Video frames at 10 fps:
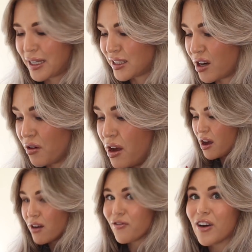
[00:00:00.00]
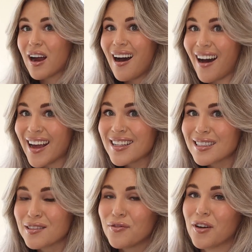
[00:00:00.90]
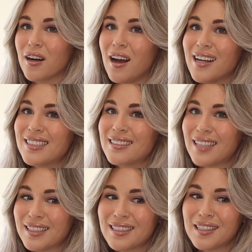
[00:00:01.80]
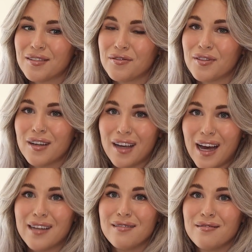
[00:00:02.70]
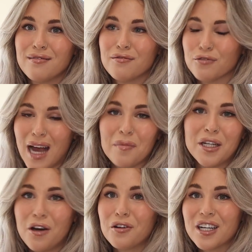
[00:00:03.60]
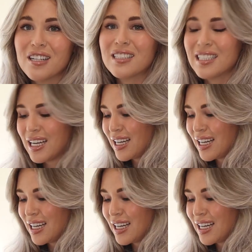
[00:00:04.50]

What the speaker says: So for us sensitive gut rabbit owners,